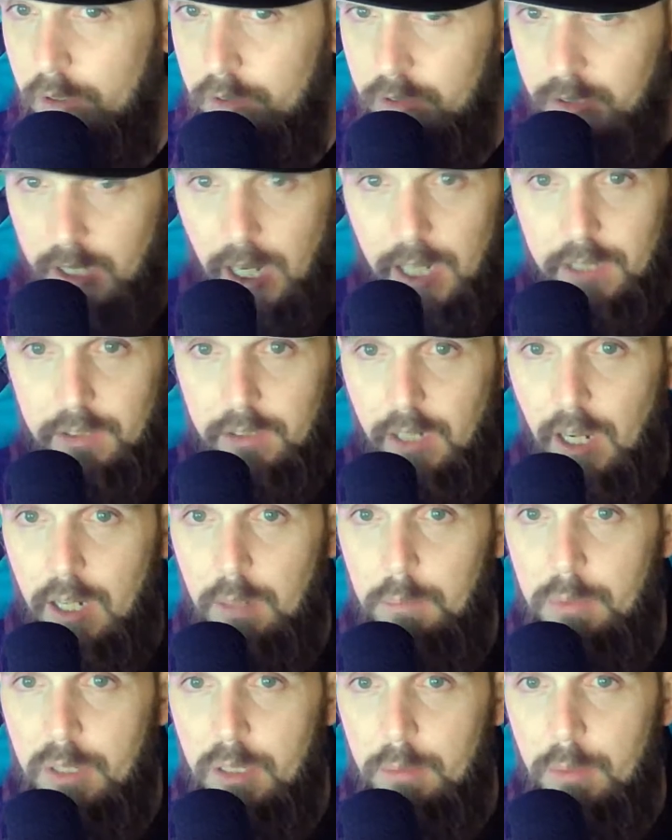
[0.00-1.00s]
Scott's got
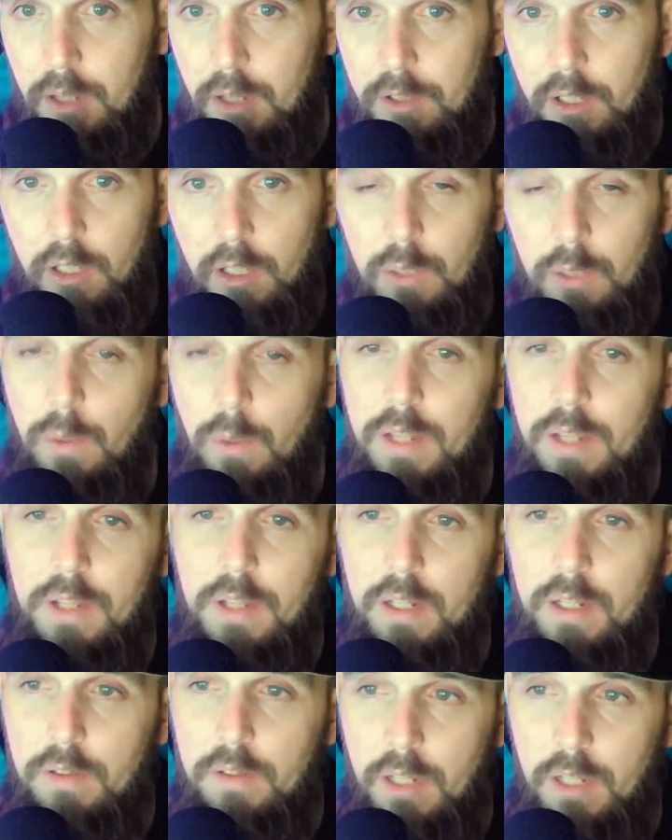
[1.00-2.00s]
to beat him out. The only way
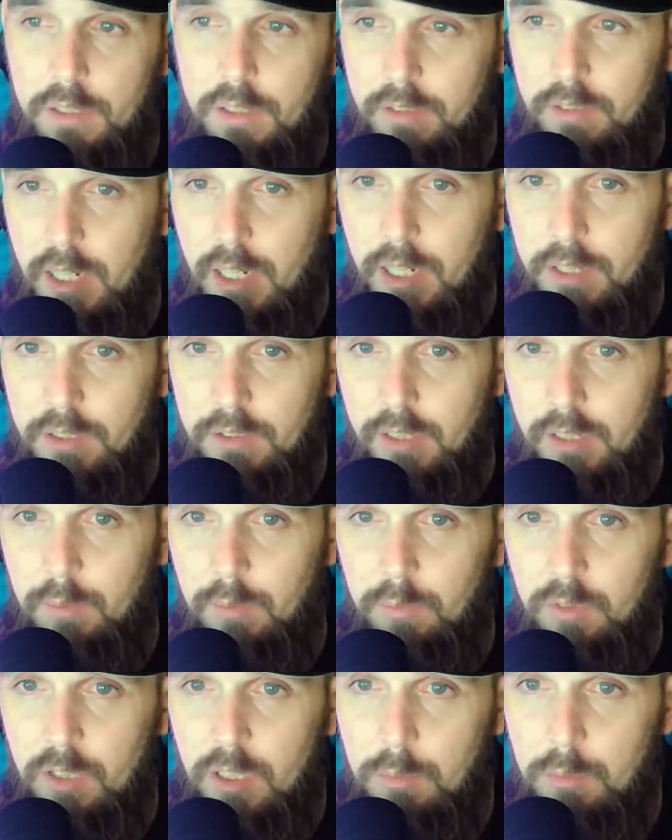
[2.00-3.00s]
they stay on the
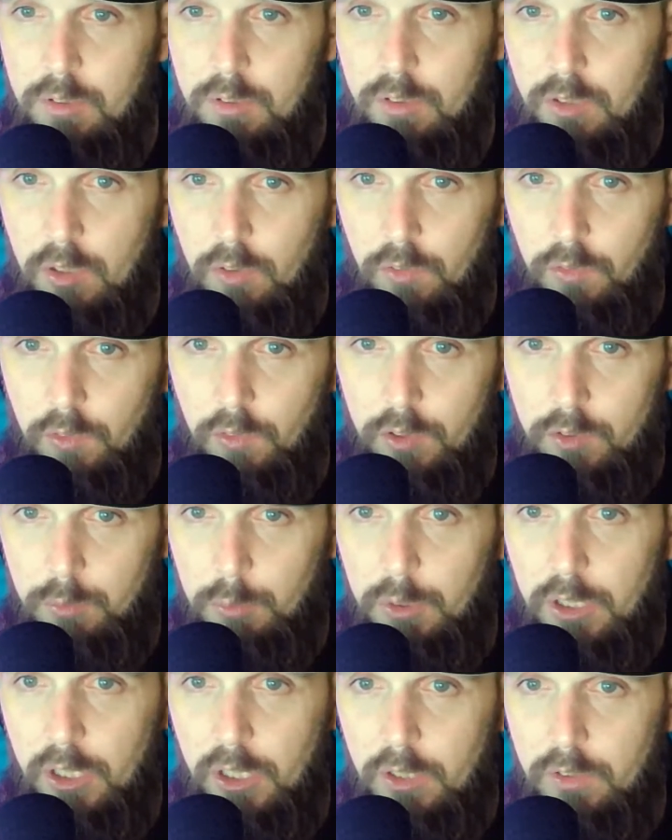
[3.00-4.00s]
same team is if it's
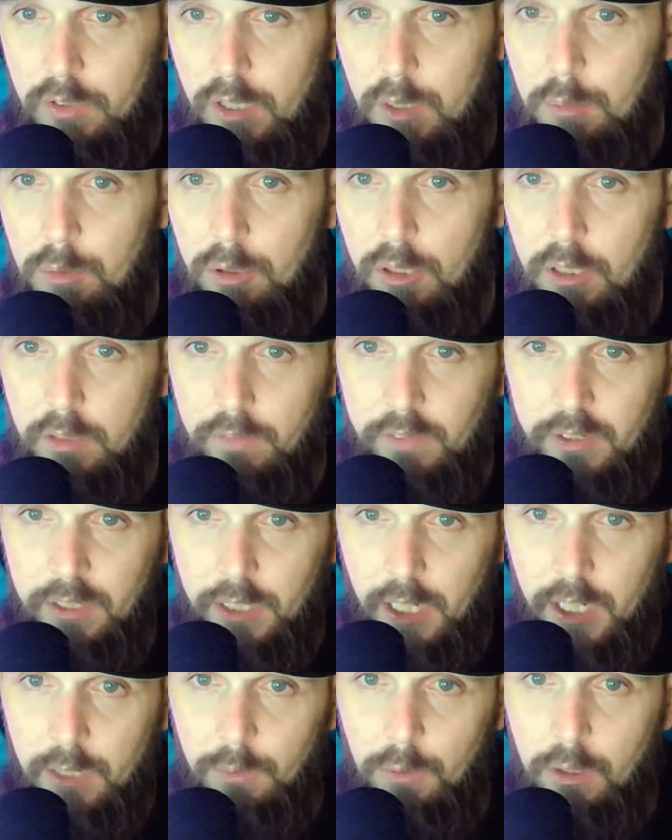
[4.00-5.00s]
because they believe in
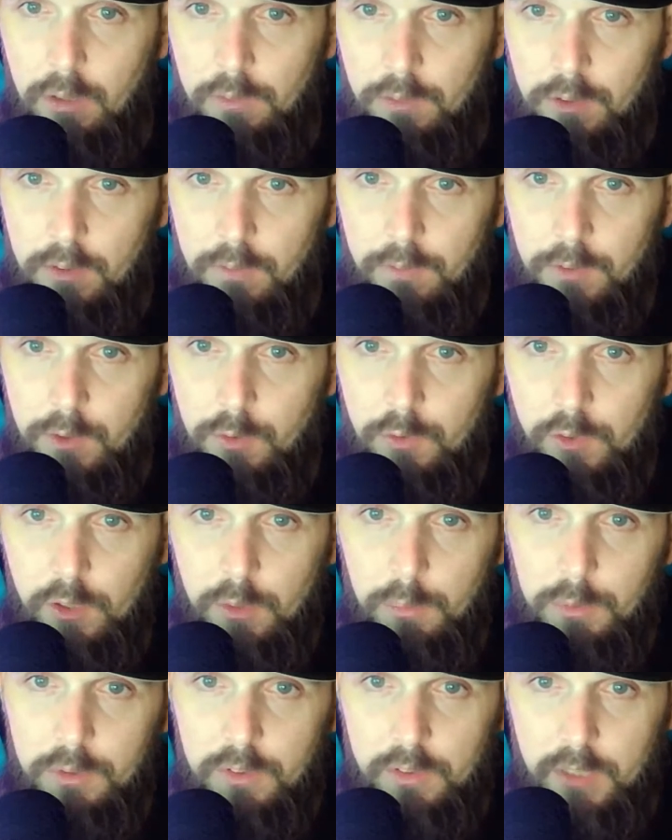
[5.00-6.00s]
Gainwell for the
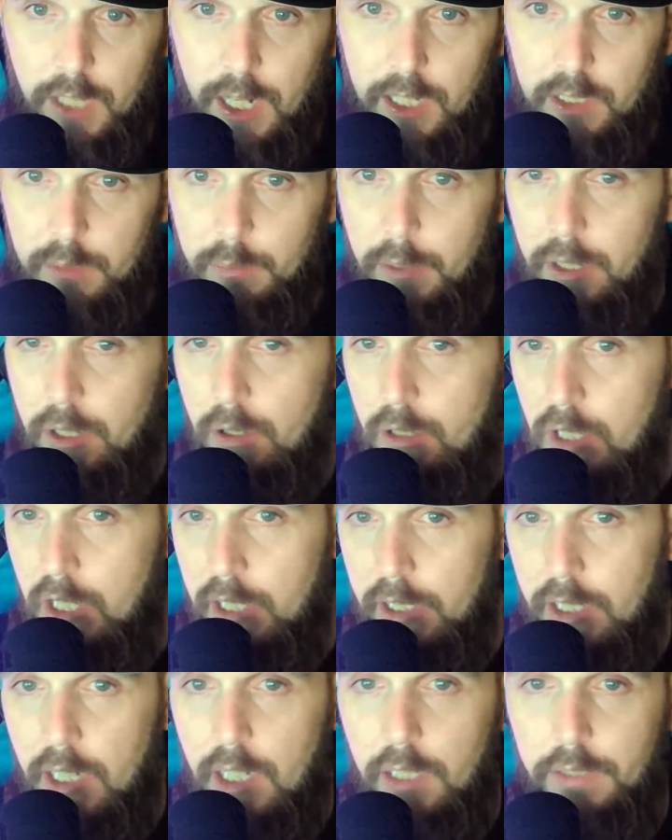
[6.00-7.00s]
future, but Scott's better
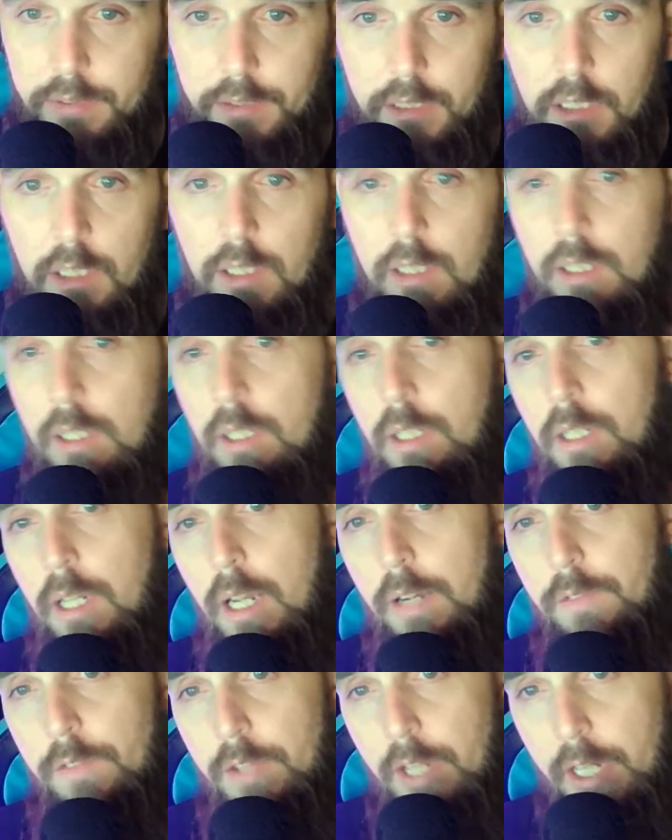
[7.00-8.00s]
right now.
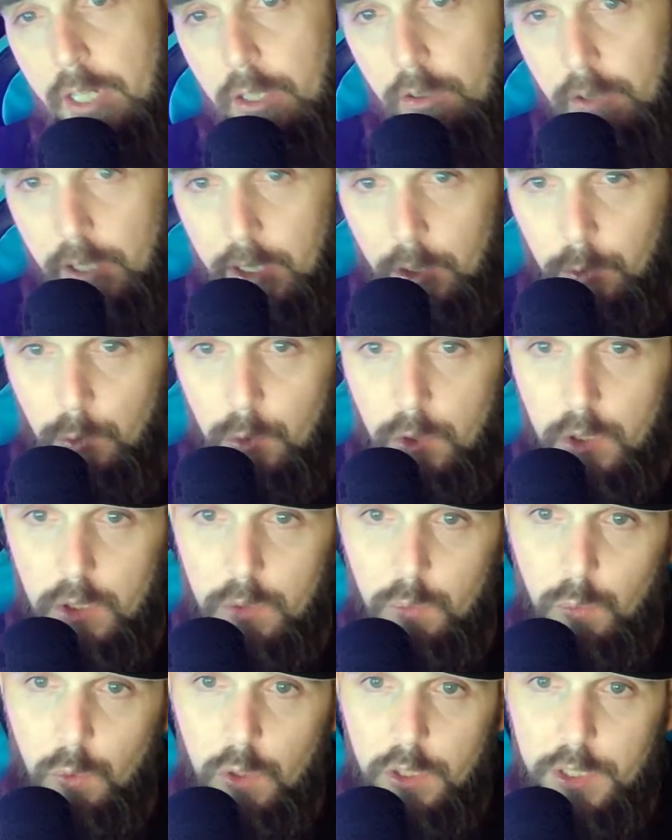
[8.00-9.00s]
After that, Greg
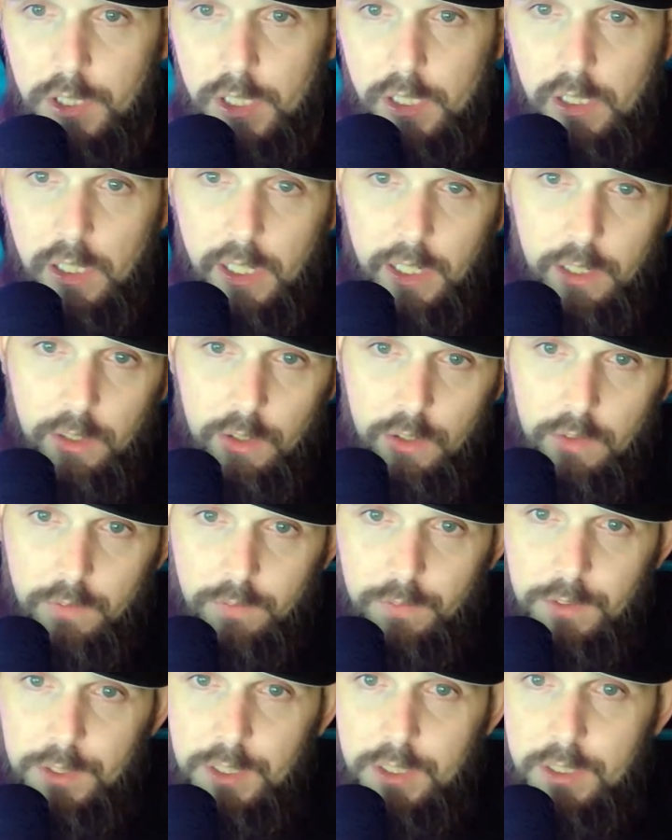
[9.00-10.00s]
Ward, 1 year,
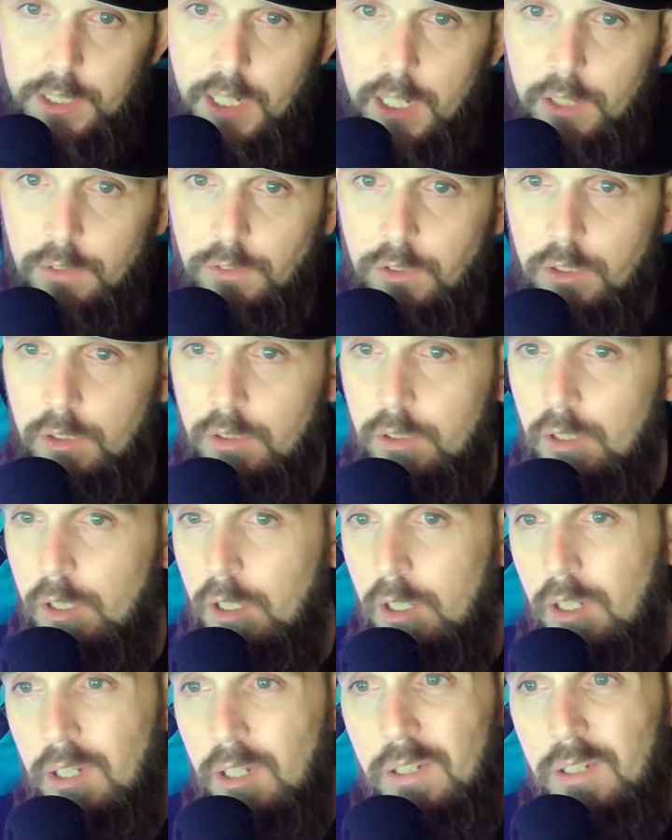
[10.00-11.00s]
850,000.
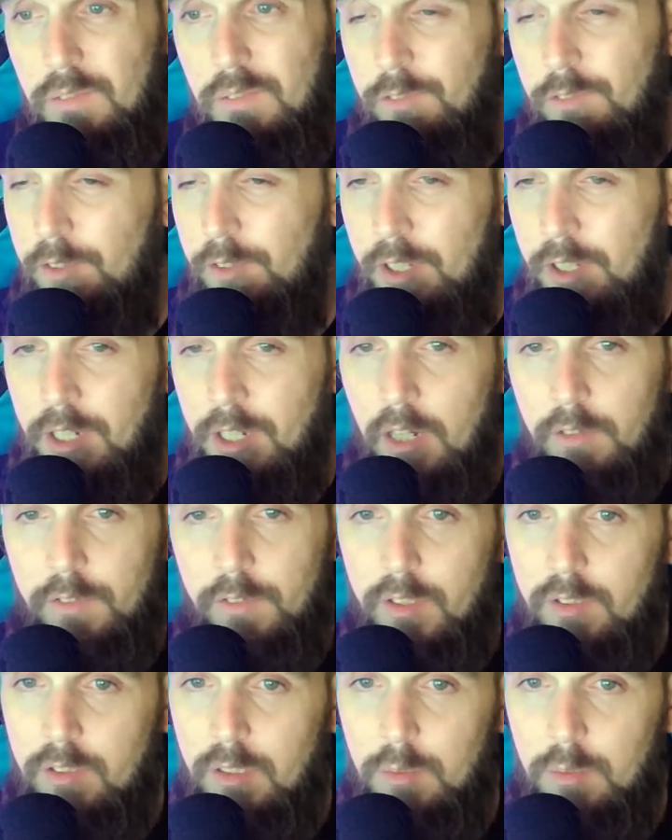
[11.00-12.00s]

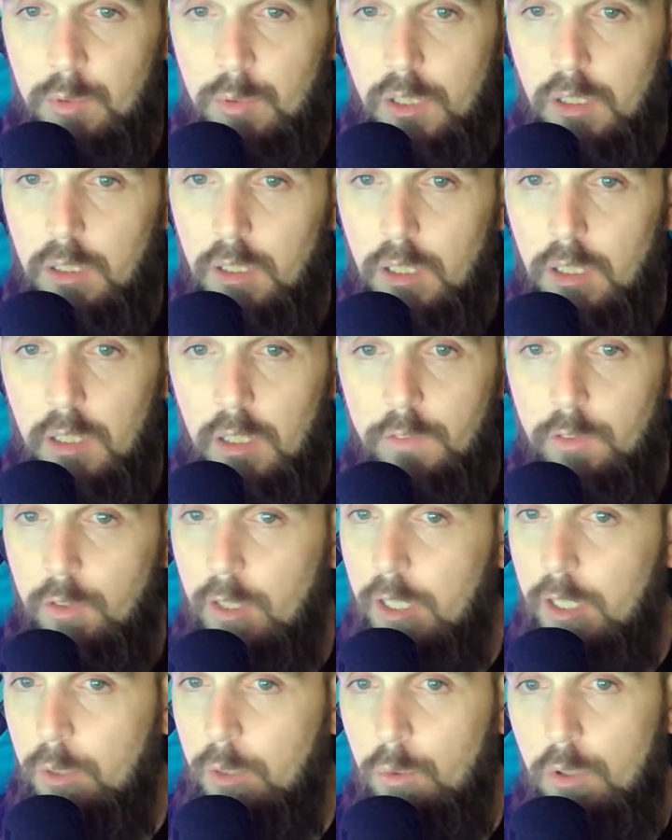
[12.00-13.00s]
Philadelphia seems to love
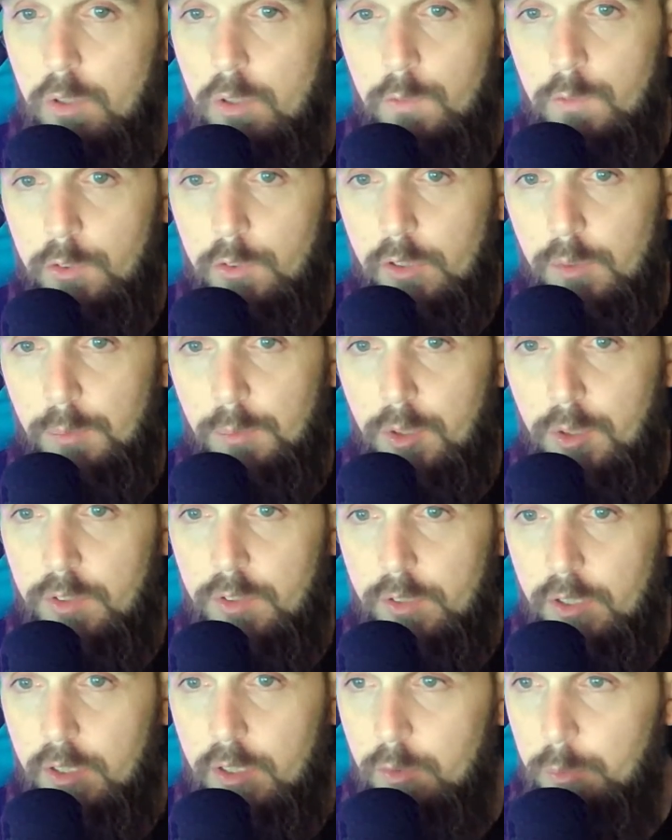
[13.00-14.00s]
Greg Ward for some
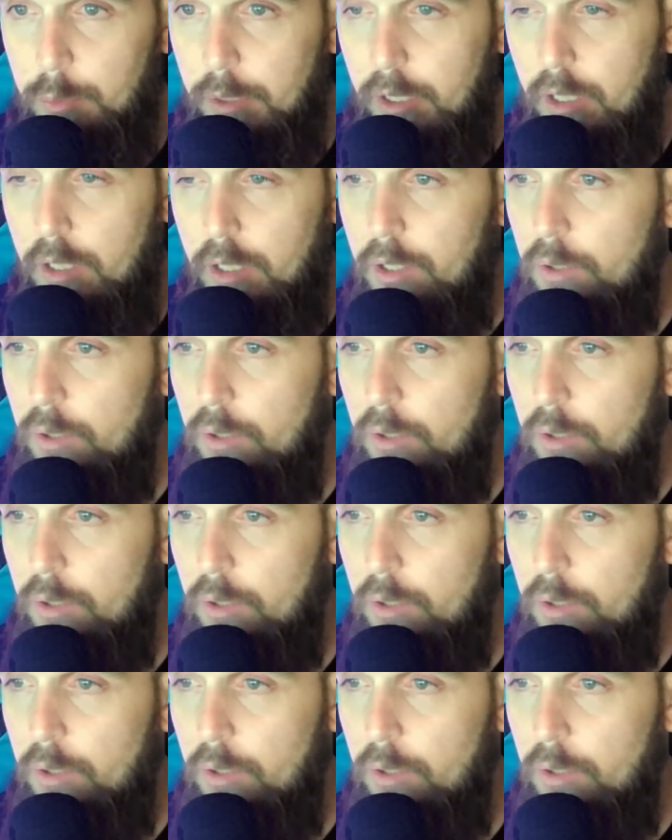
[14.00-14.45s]
reason. He's been